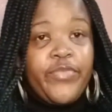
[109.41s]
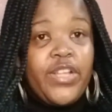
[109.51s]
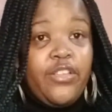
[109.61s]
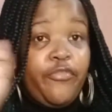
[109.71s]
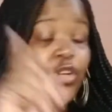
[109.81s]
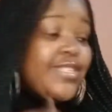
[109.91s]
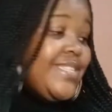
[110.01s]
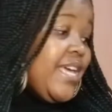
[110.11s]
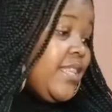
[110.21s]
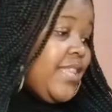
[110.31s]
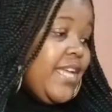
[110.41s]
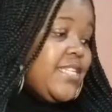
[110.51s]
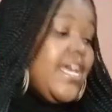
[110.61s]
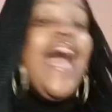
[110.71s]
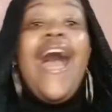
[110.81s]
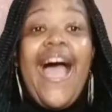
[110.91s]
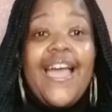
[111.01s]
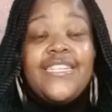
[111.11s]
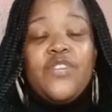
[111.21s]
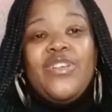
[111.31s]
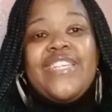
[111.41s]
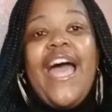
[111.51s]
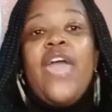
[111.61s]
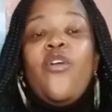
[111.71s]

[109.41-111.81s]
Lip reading: The first thing that I did was I